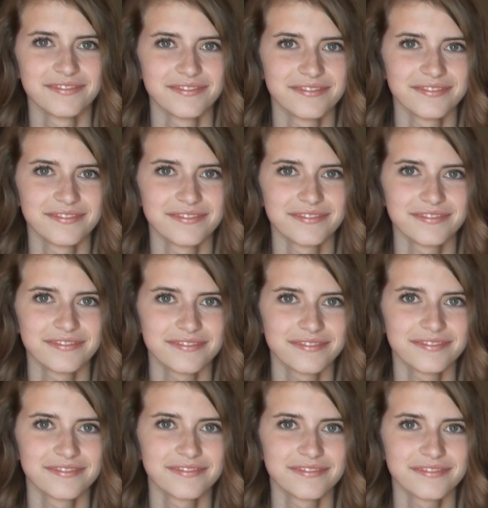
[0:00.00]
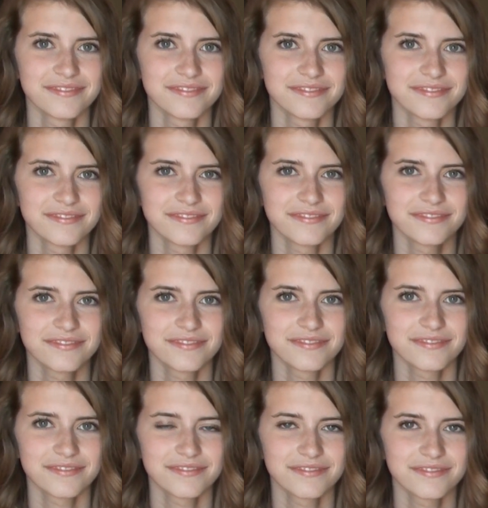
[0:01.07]

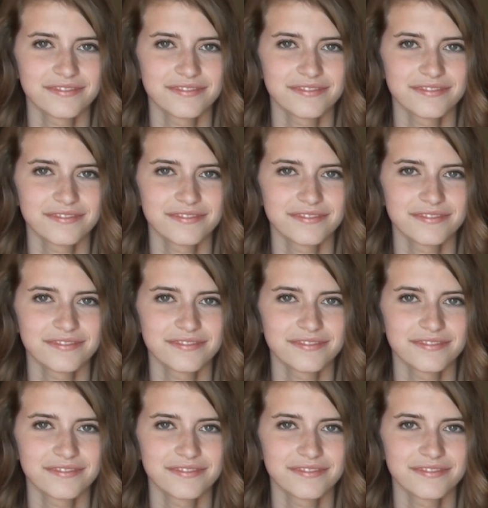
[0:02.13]
(silent)